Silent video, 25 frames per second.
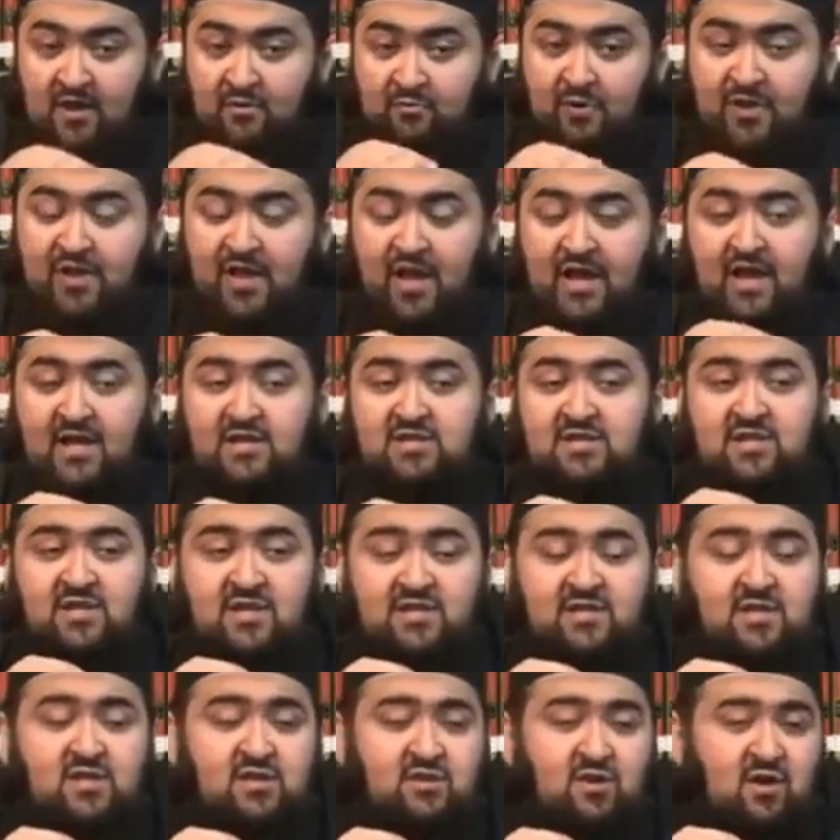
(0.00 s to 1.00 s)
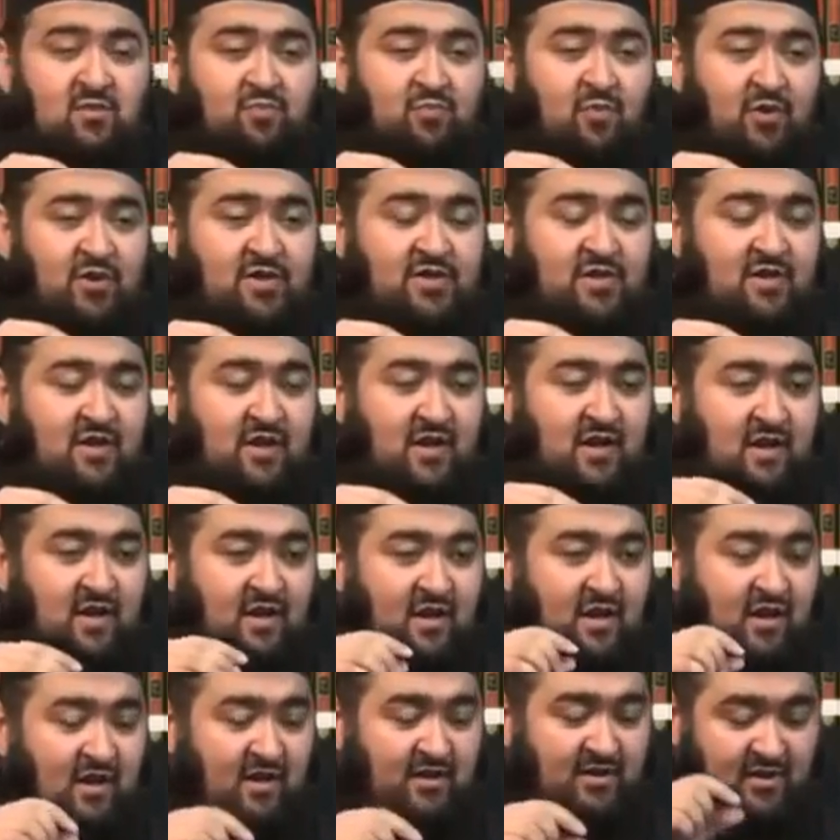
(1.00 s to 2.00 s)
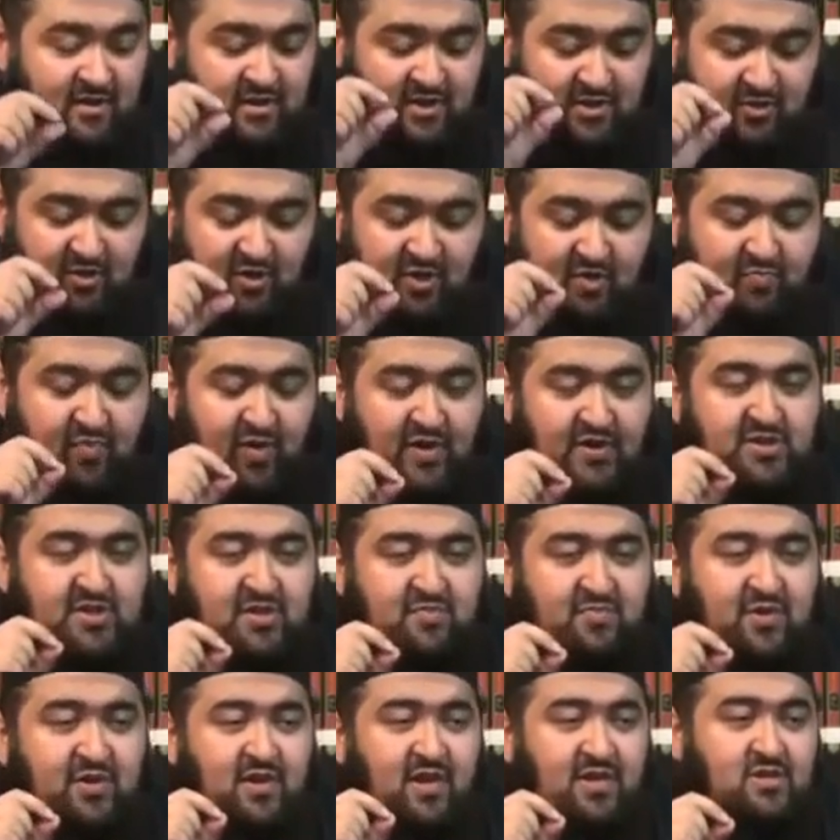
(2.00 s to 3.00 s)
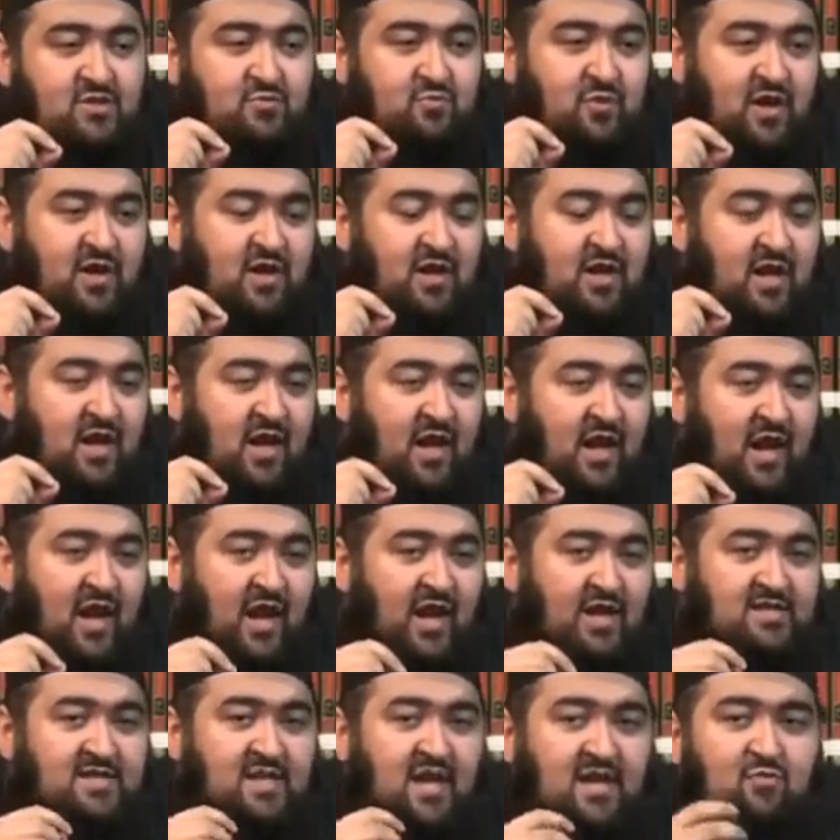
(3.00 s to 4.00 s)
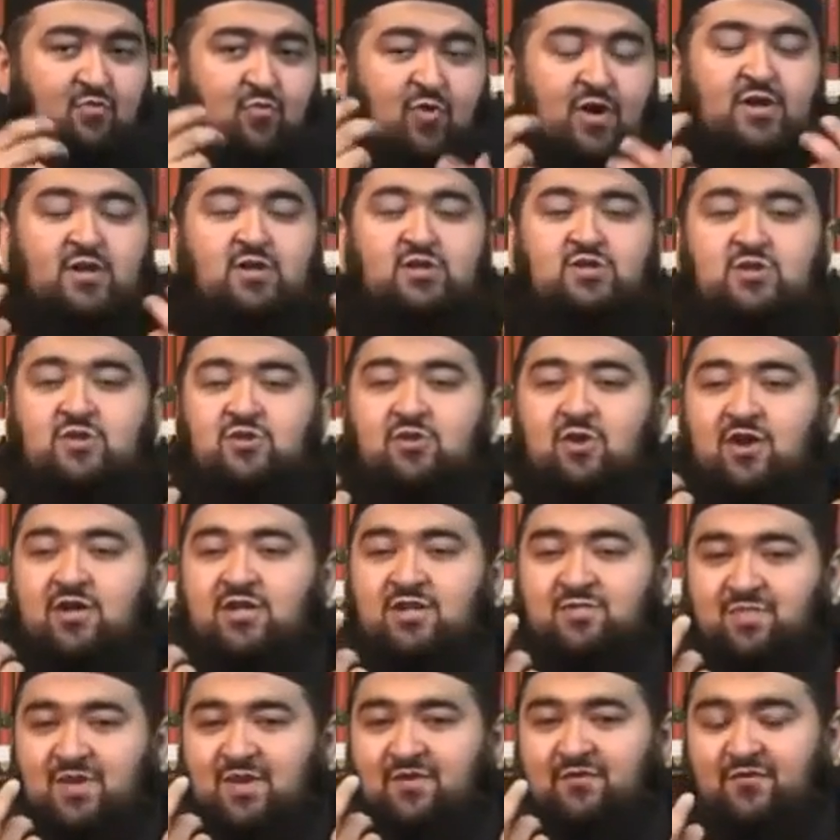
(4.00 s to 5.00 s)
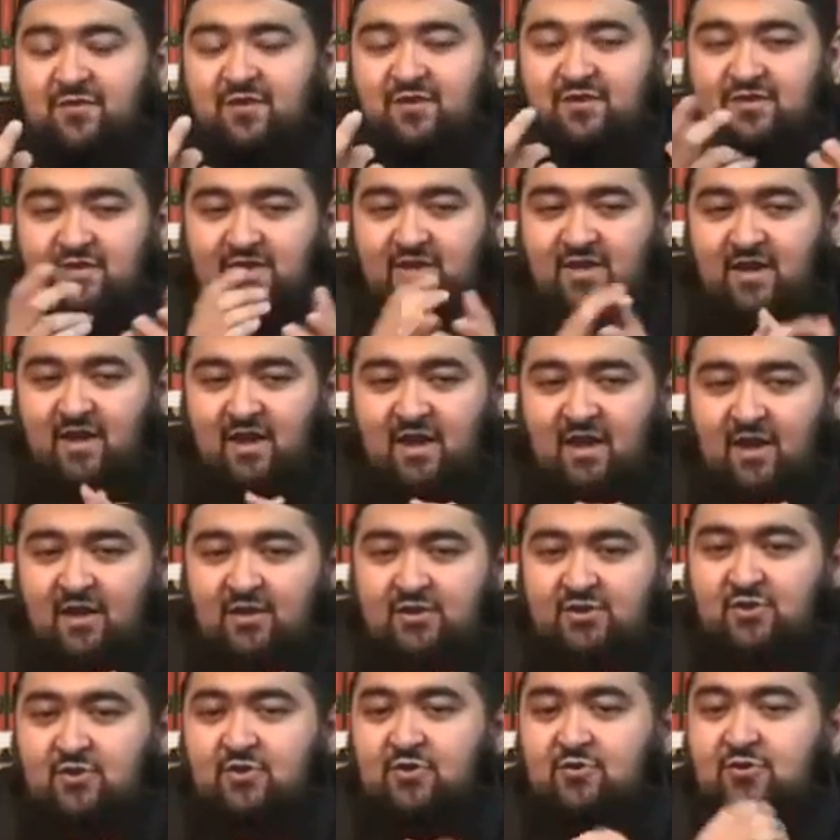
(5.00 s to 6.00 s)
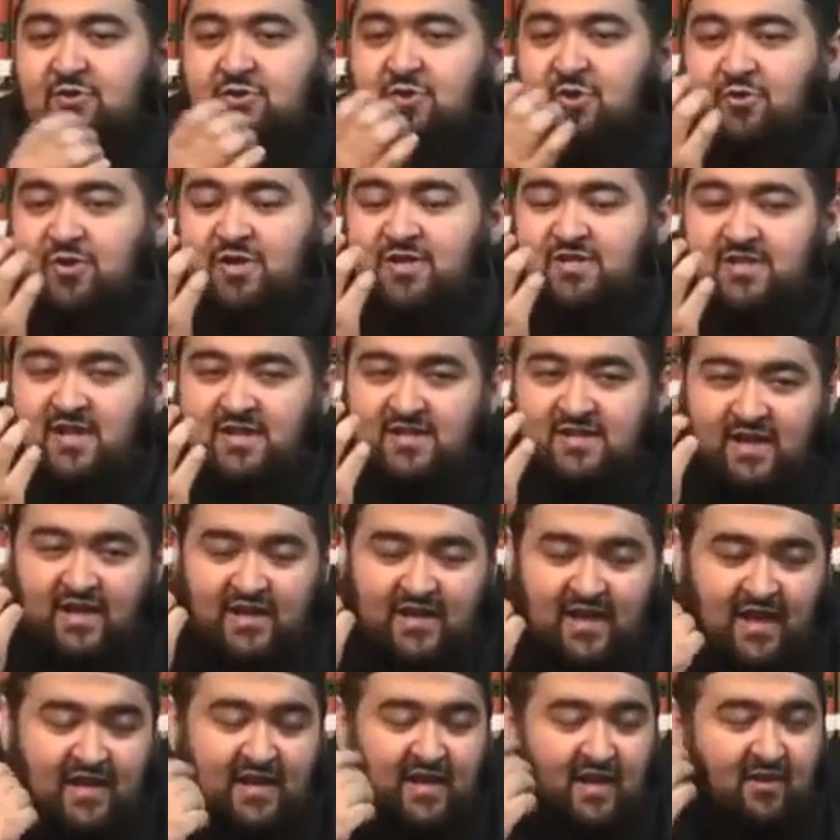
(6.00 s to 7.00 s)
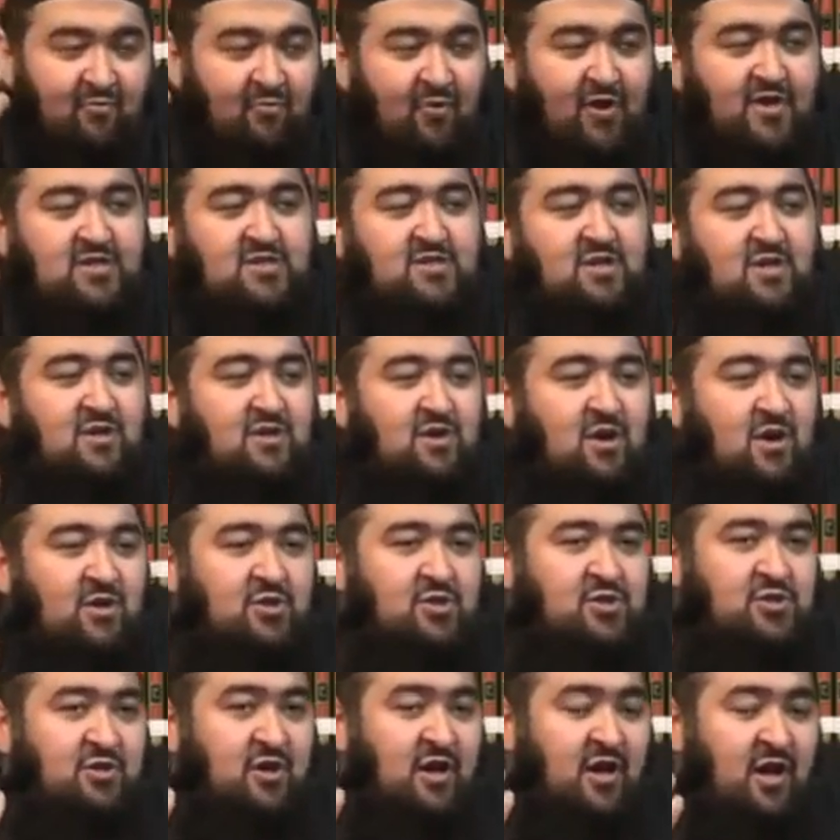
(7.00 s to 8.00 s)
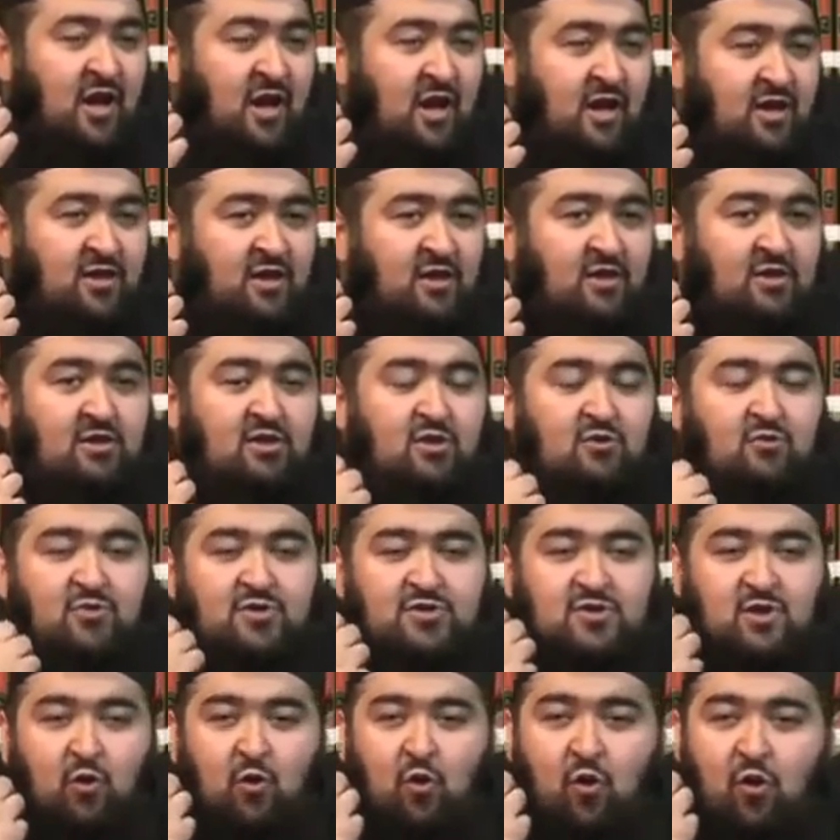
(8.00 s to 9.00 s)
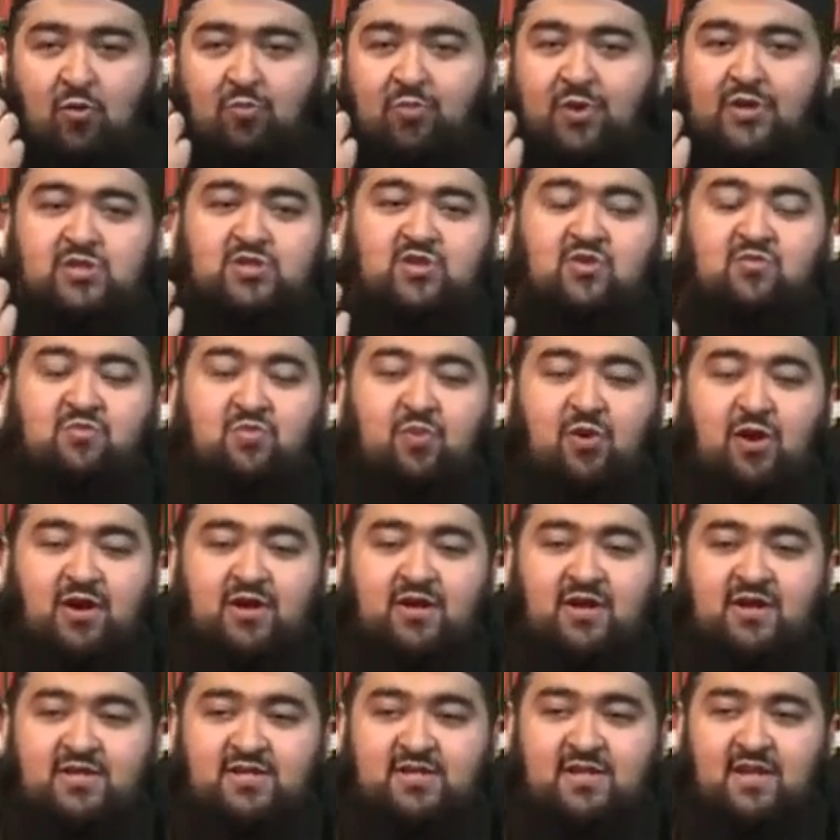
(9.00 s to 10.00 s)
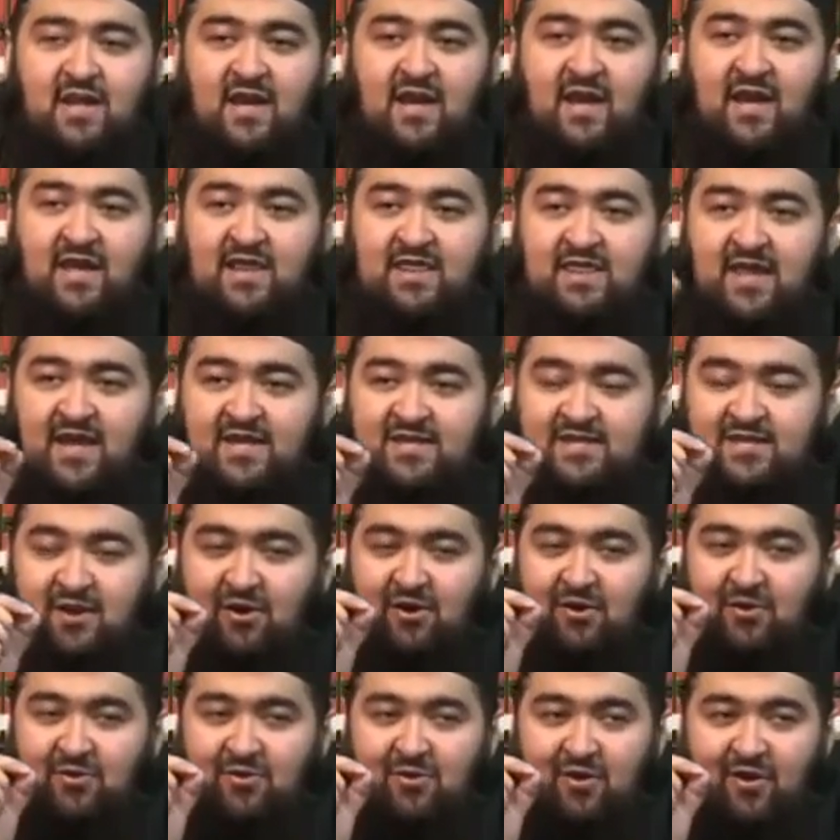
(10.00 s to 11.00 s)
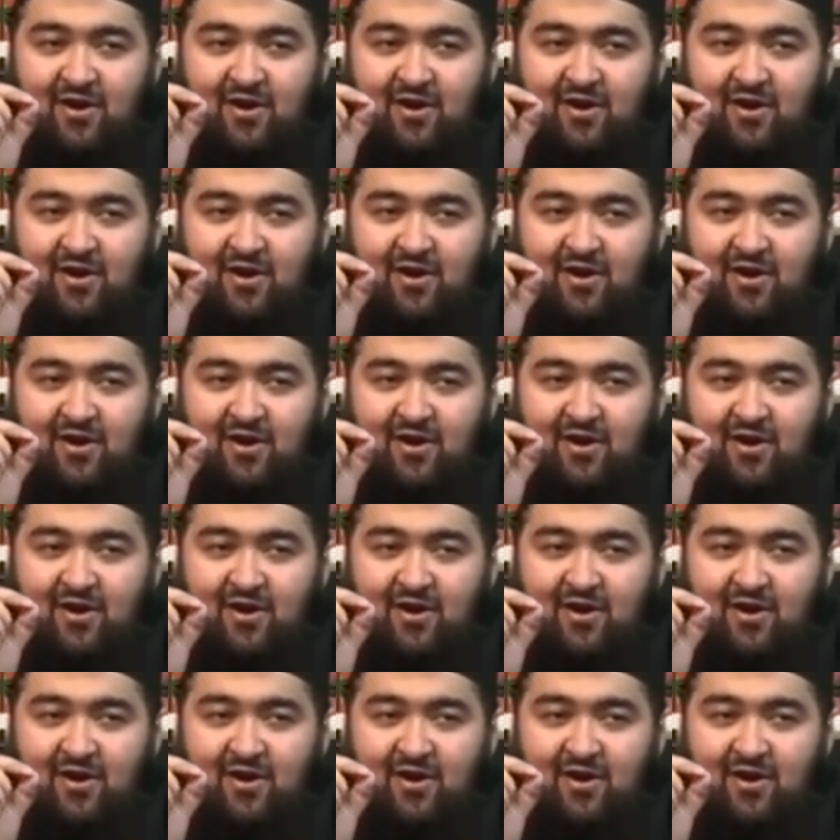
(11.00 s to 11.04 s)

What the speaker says: Related to this third point, this third principle as well, is that one should not be filthy. So you will notice that again in Western culture, they'll use a whole bunch of products that are